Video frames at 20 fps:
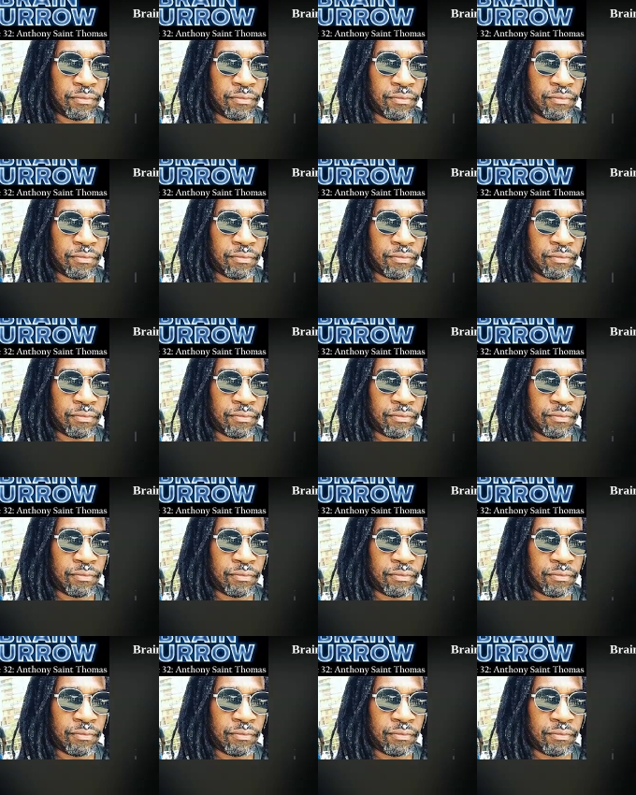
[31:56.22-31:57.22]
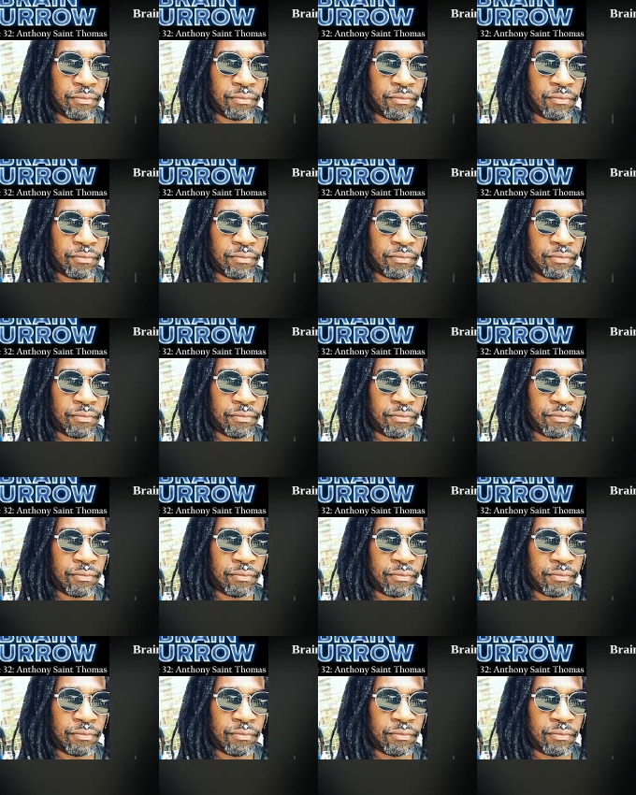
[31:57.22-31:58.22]

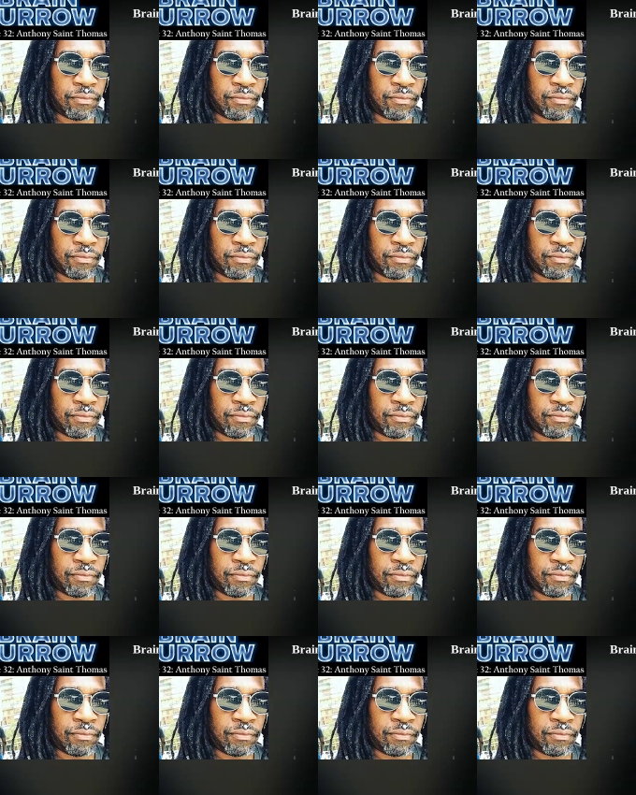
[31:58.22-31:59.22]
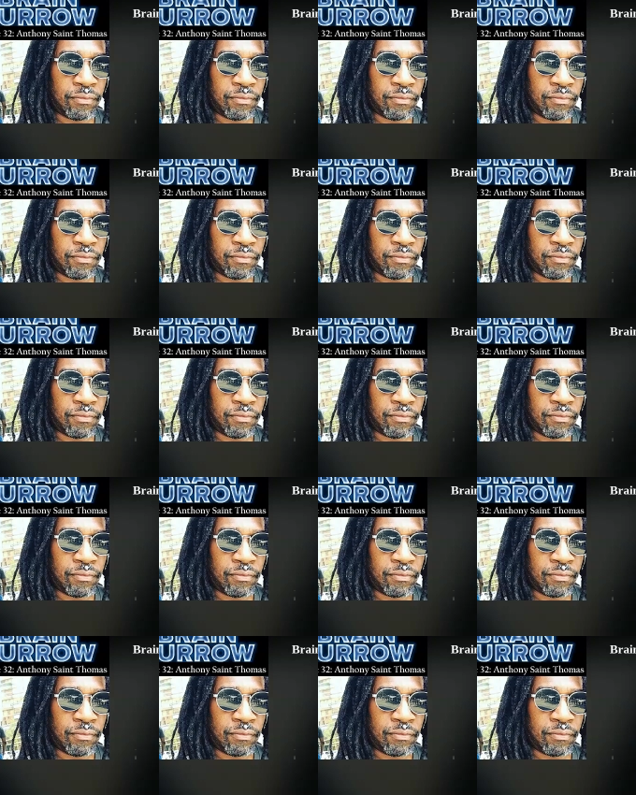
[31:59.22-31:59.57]
No one is speaking in this clip.